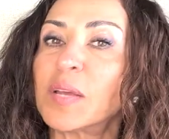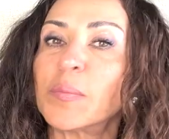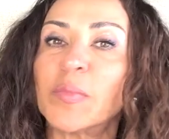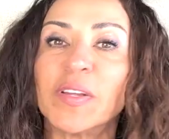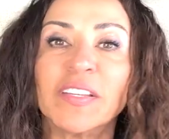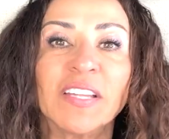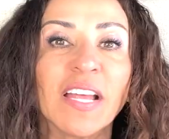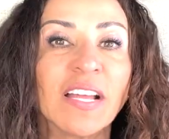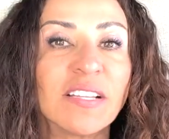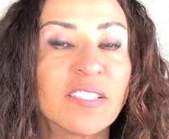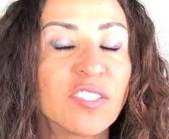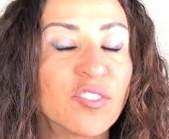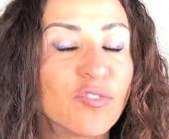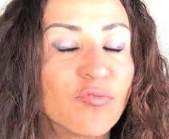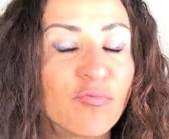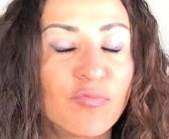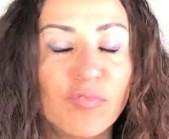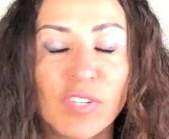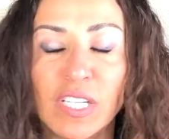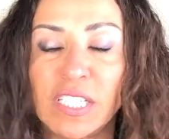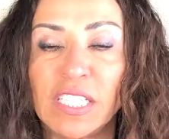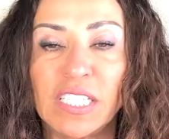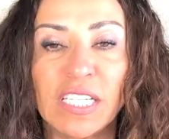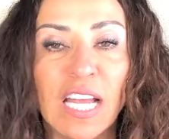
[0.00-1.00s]
but that's
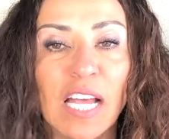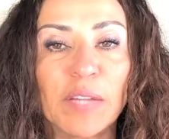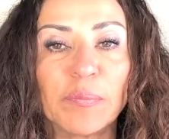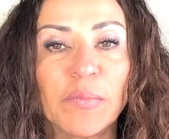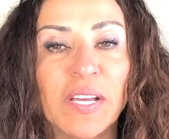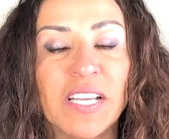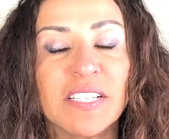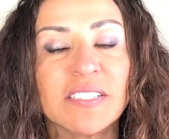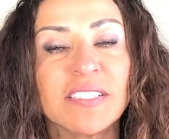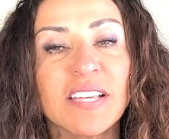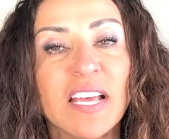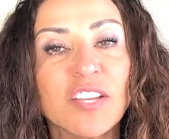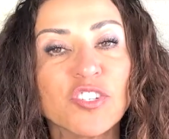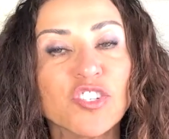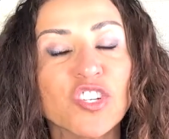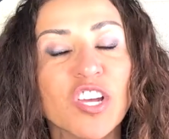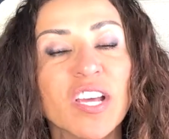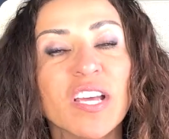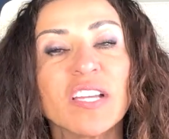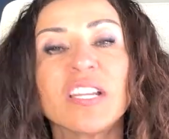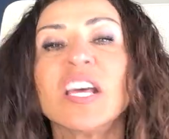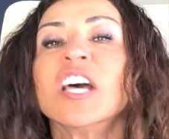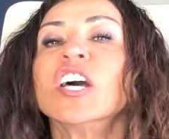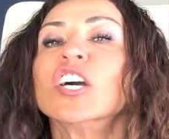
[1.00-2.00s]
really not my
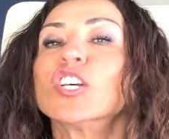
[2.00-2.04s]
intention.